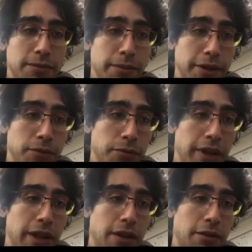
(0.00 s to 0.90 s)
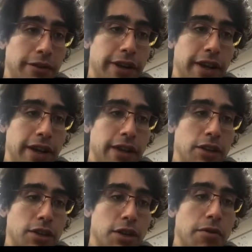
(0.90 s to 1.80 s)
but we already
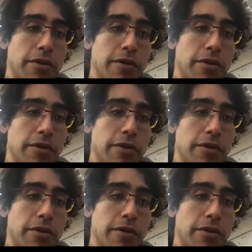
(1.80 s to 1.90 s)
know